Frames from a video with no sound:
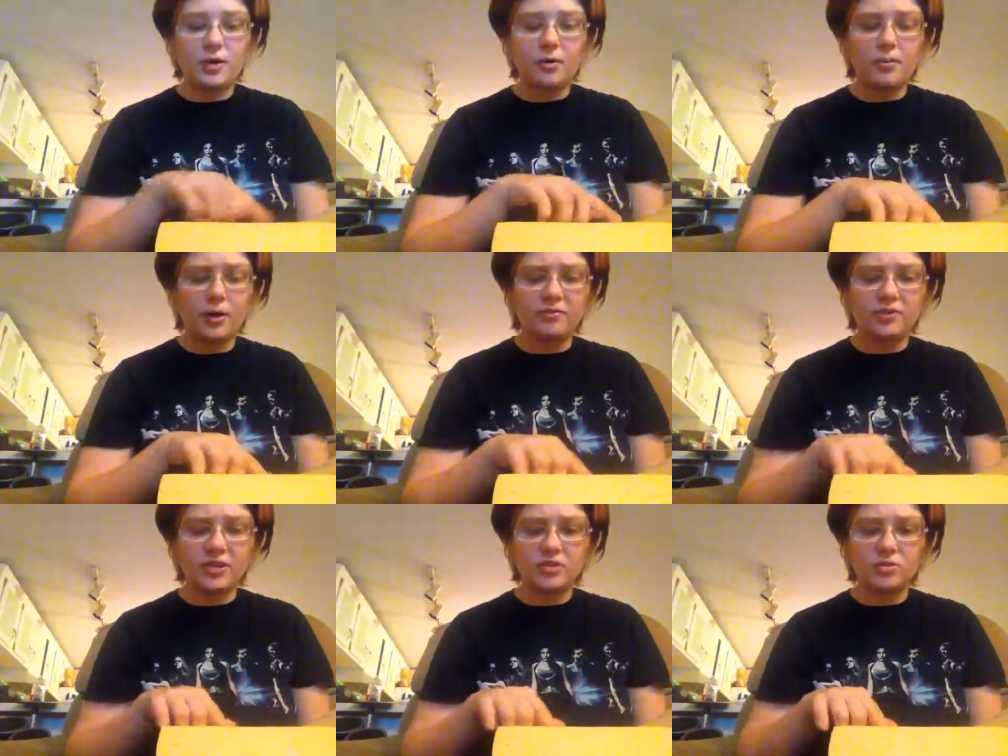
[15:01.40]
me how to mark a
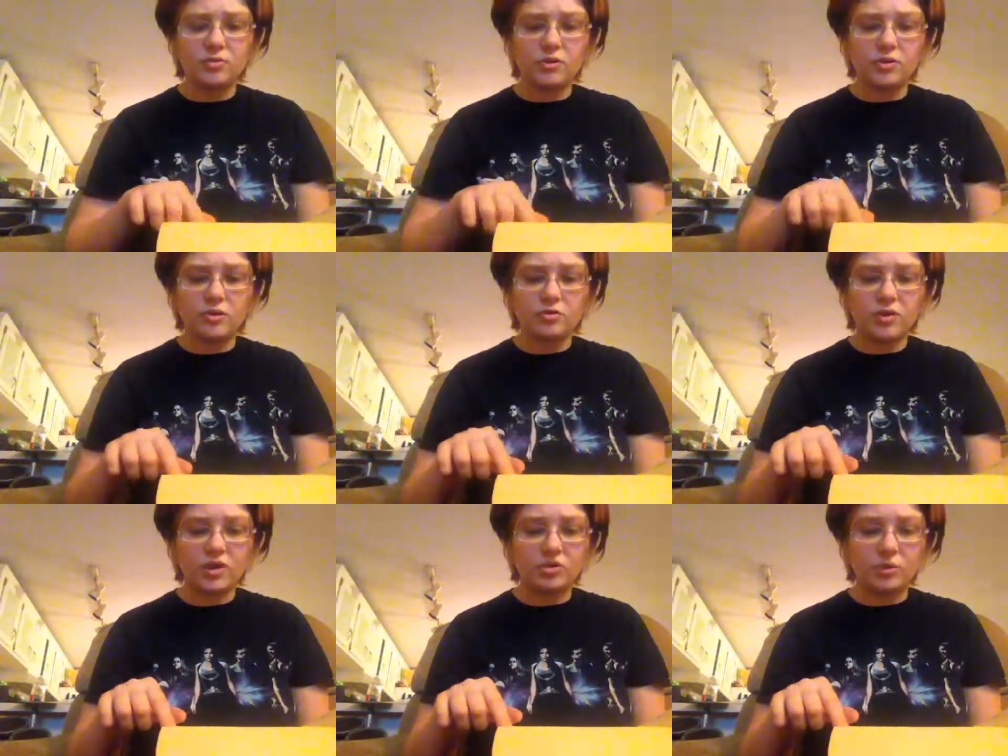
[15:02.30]
flat stone with another
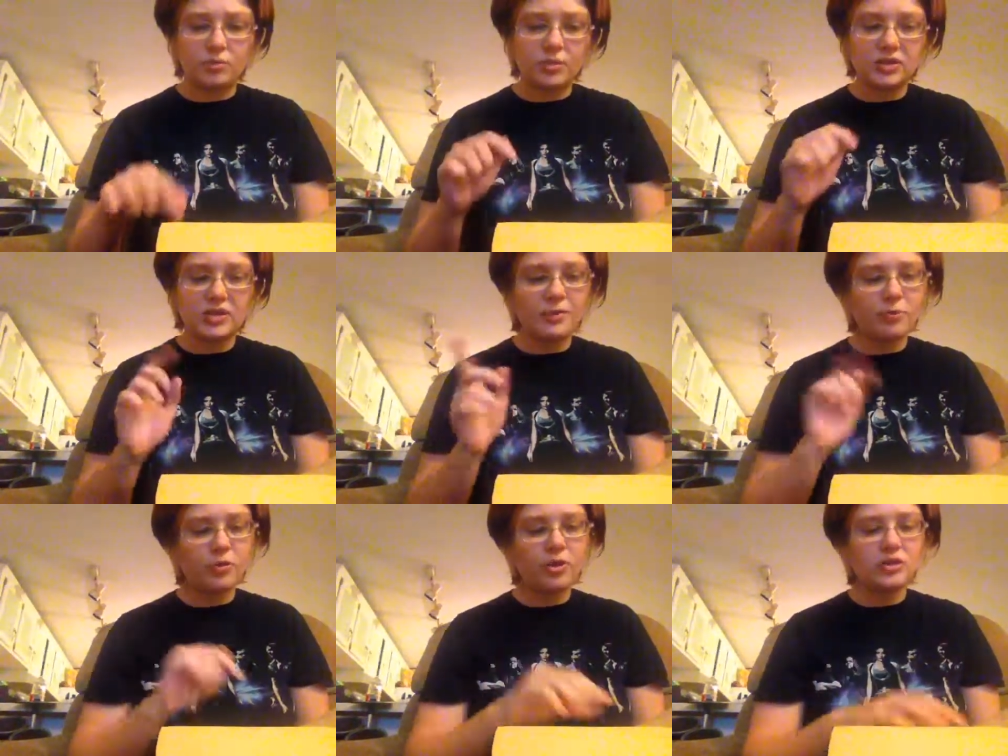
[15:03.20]
scratchy one, but as I
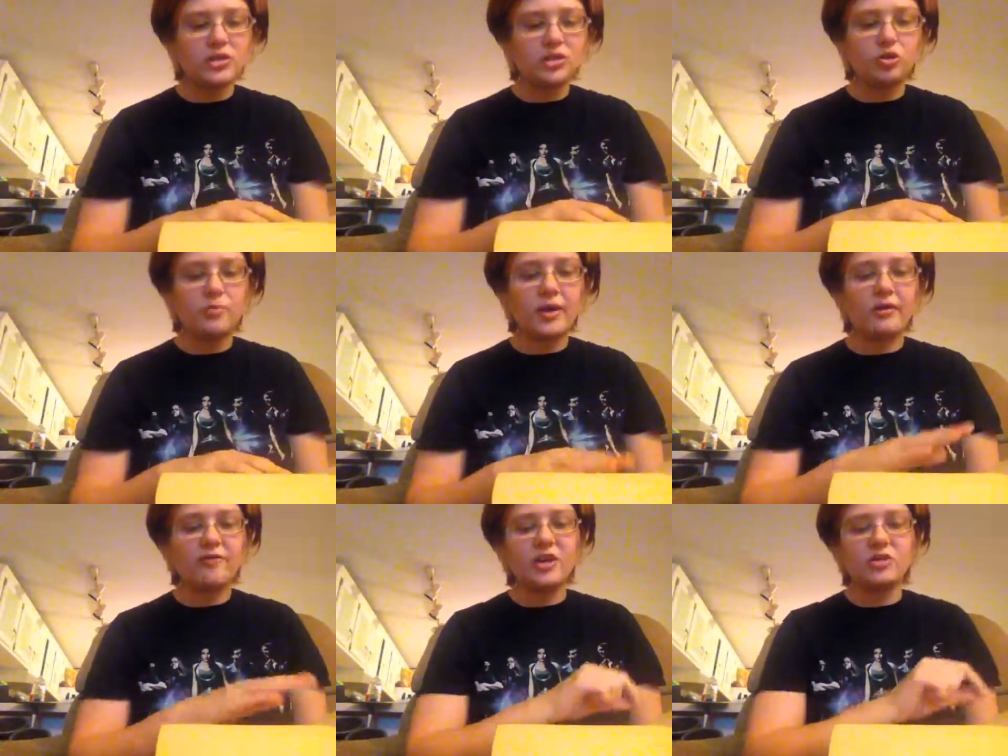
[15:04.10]
progressed, he had shown me how
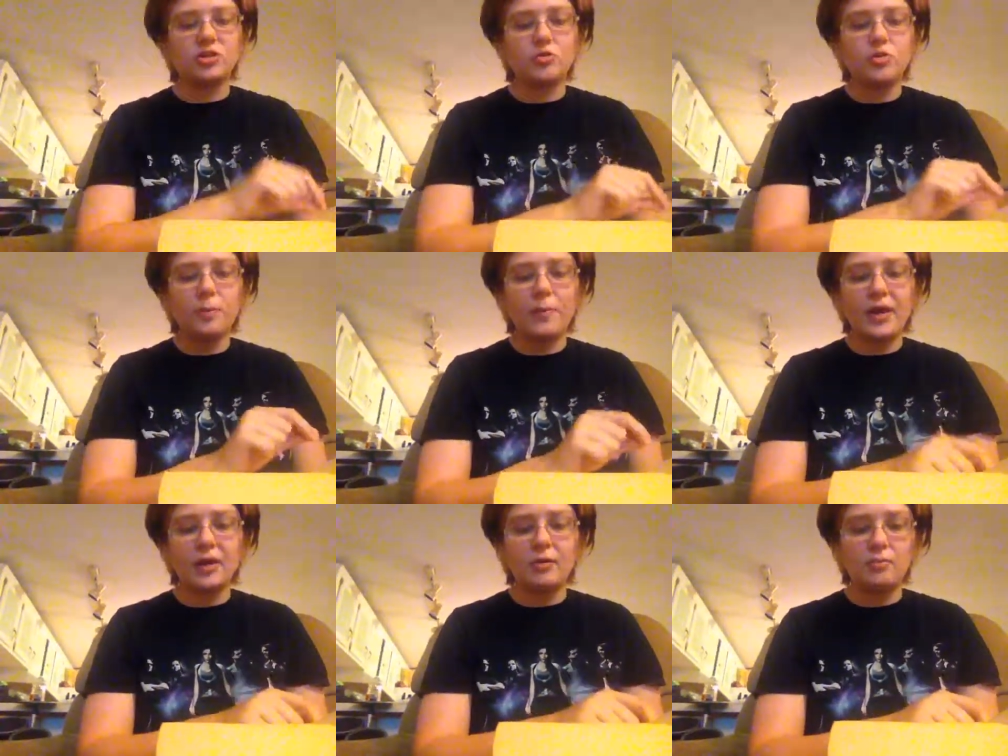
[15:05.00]
to fashion a quill
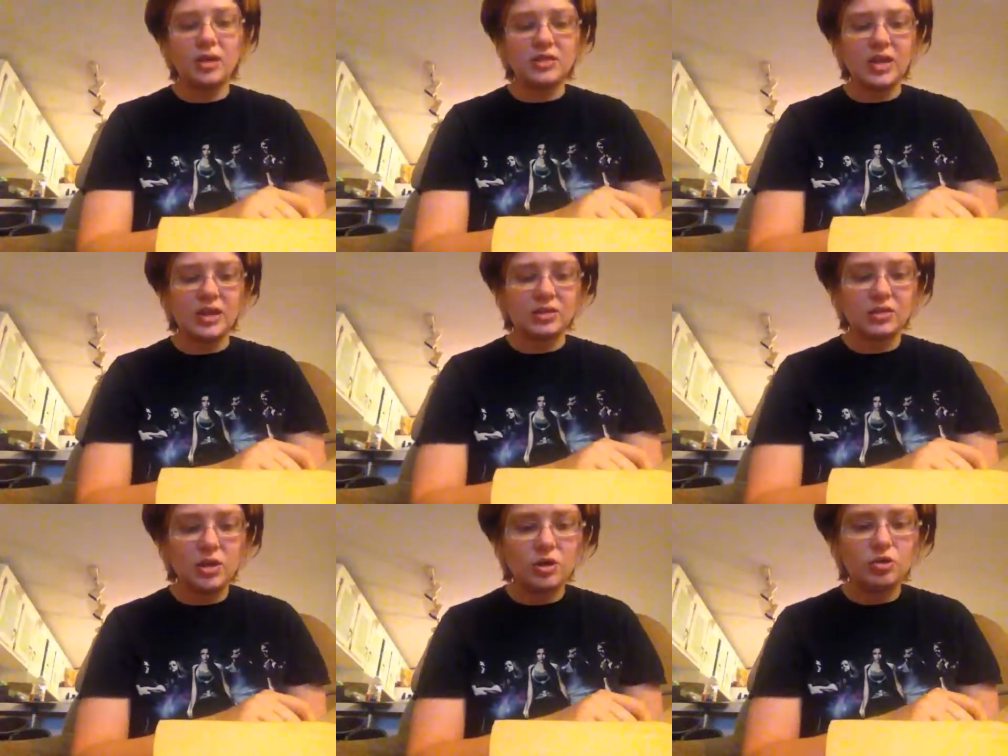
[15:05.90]
pen and mix
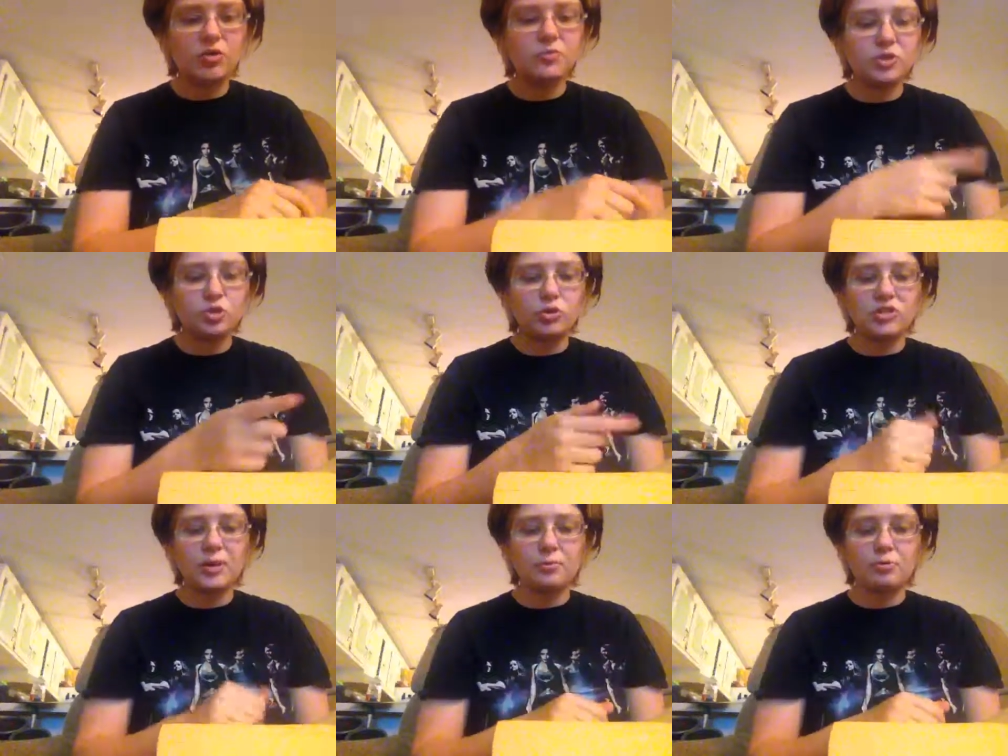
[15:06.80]
inks, so it was but a short
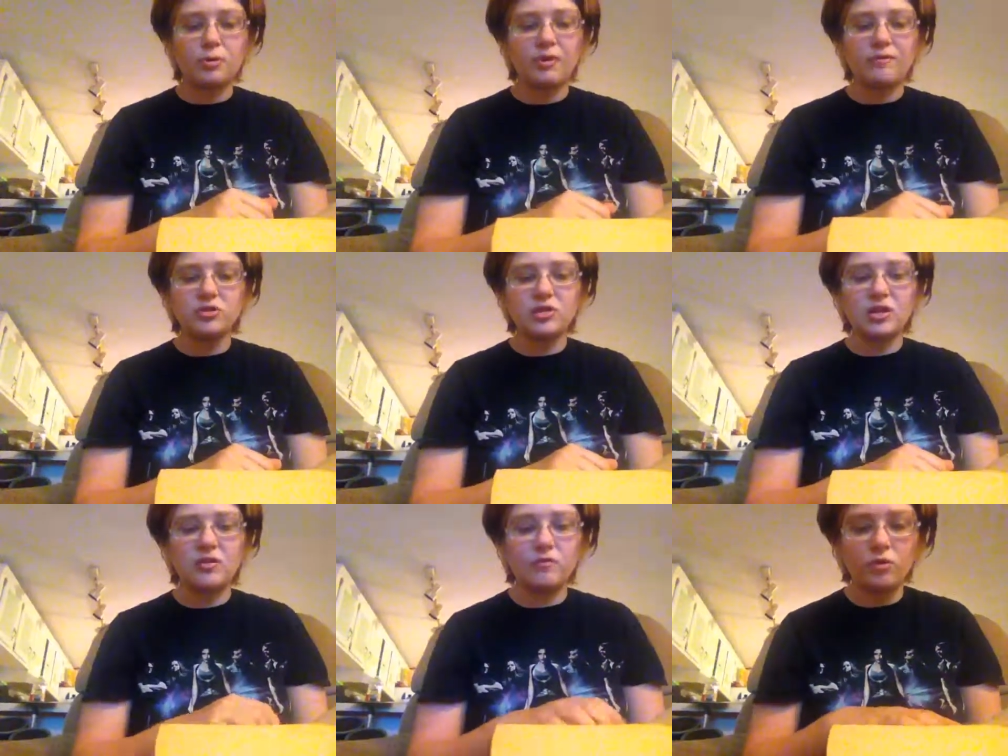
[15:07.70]
step to putting my first
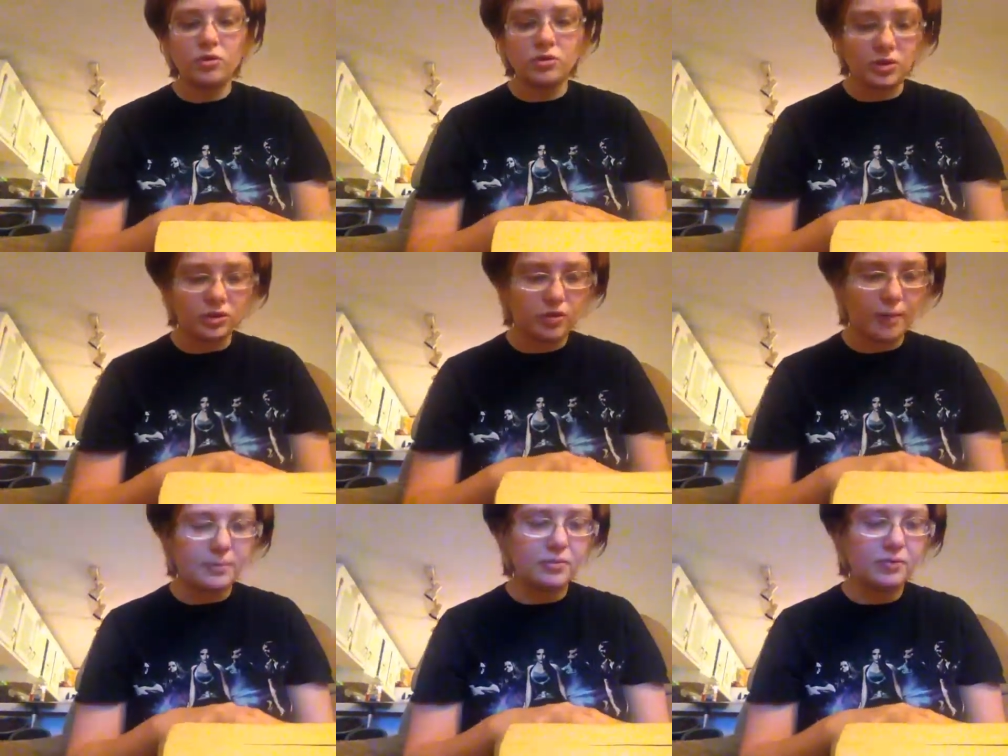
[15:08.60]
tentative words on a
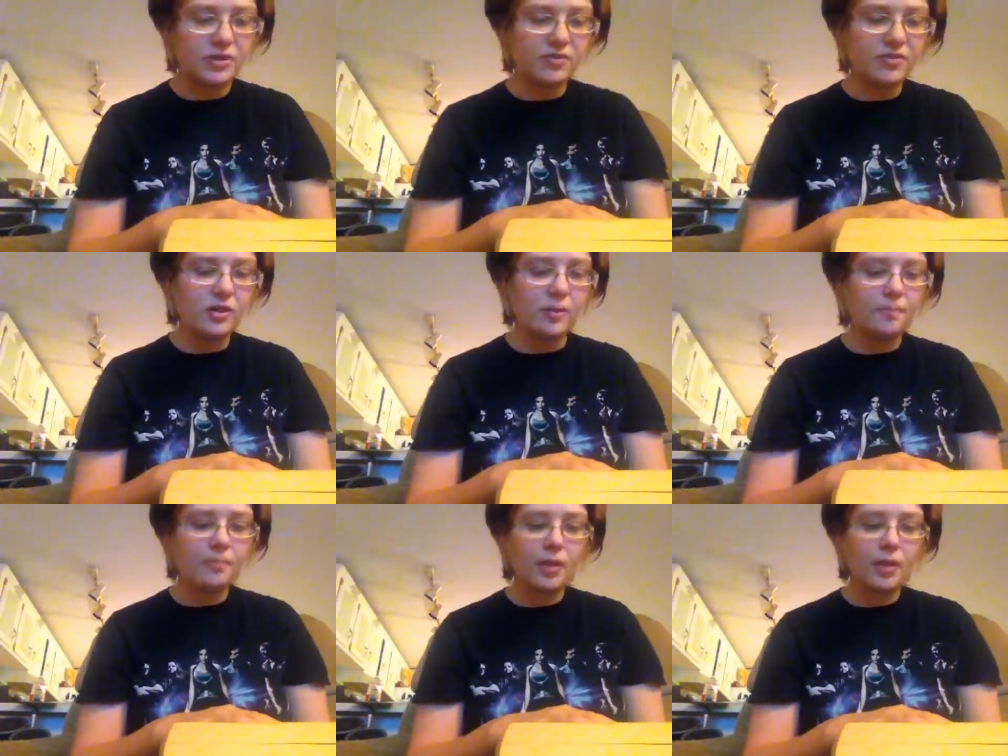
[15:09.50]
scrap piece of vellum.